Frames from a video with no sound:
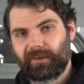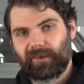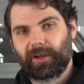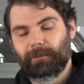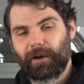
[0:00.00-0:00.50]

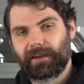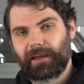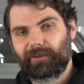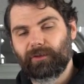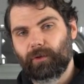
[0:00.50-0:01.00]
turbo
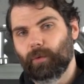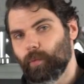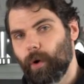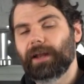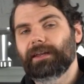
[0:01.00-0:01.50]
diesel or the
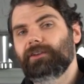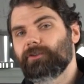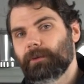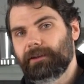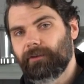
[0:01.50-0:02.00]

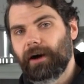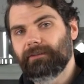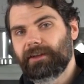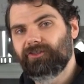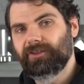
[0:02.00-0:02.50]

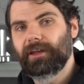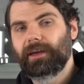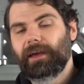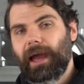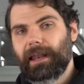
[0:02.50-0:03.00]
YD25 engine,
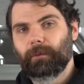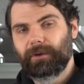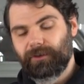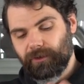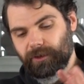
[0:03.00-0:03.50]
and then
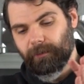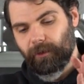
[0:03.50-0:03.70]
we do them